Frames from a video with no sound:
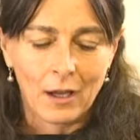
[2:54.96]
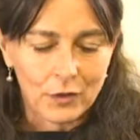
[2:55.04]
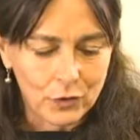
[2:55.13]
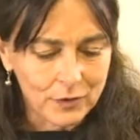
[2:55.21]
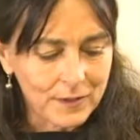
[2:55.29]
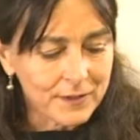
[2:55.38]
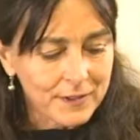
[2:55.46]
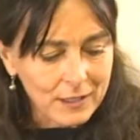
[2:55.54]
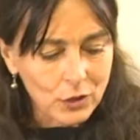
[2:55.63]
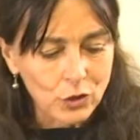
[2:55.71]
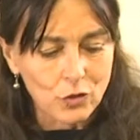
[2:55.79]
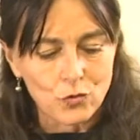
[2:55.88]
So the
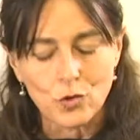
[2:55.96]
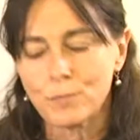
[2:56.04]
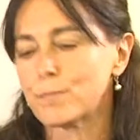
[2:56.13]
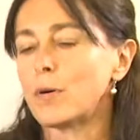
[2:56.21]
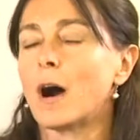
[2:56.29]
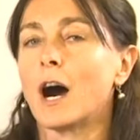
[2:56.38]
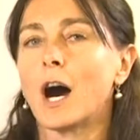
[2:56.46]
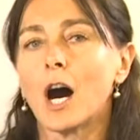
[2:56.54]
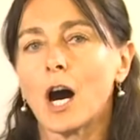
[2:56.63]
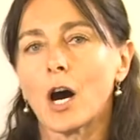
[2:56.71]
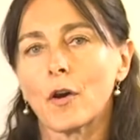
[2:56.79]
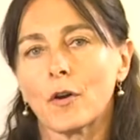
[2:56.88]
second group
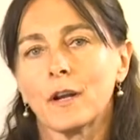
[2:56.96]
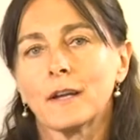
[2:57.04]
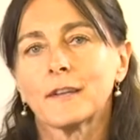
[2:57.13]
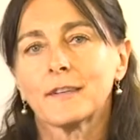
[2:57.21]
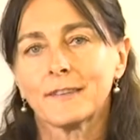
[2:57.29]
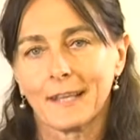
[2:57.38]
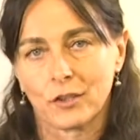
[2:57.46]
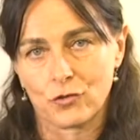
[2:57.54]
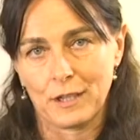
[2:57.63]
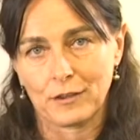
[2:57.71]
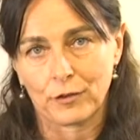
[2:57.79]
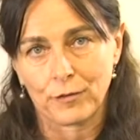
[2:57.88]
are
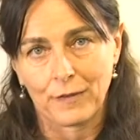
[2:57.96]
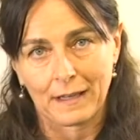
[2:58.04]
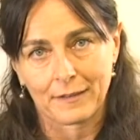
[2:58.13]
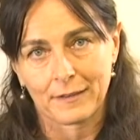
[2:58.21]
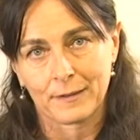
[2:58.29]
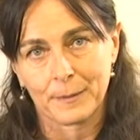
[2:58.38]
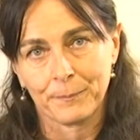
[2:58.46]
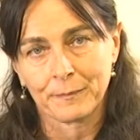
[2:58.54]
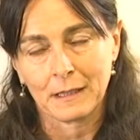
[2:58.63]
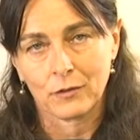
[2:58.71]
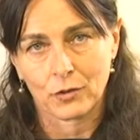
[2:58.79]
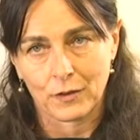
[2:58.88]
saturated fats.
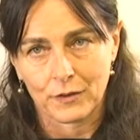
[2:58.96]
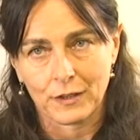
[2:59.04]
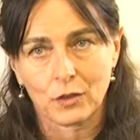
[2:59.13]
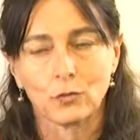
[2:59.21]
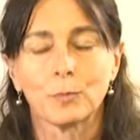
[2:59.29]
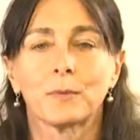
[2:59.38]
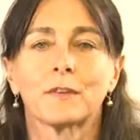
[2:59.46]
So the second group,